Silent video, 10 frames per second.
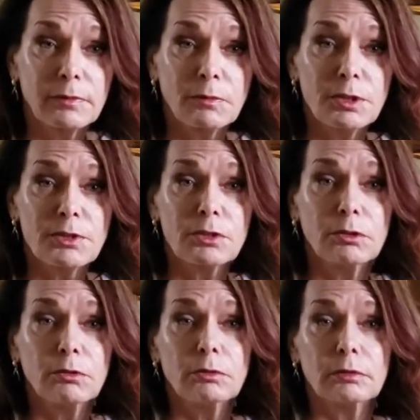was
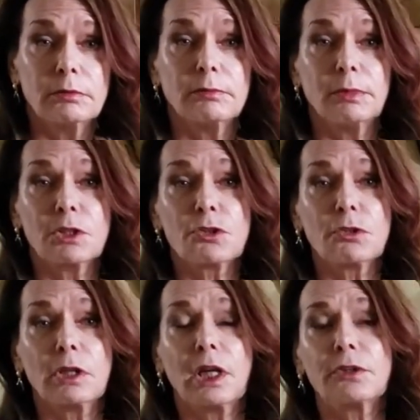to make sure
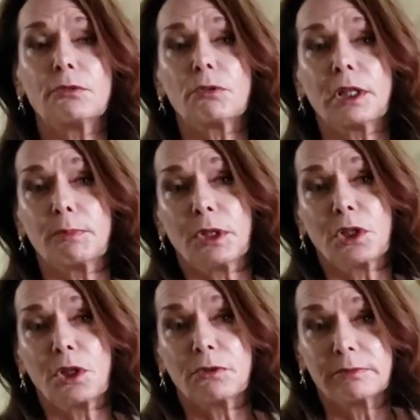I had the right
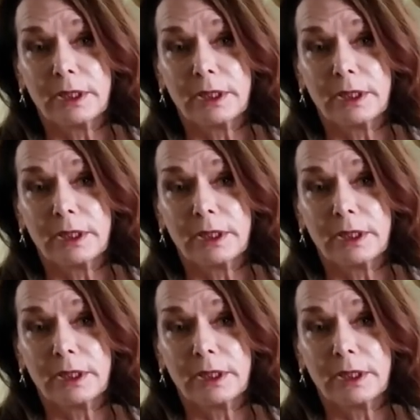pillow.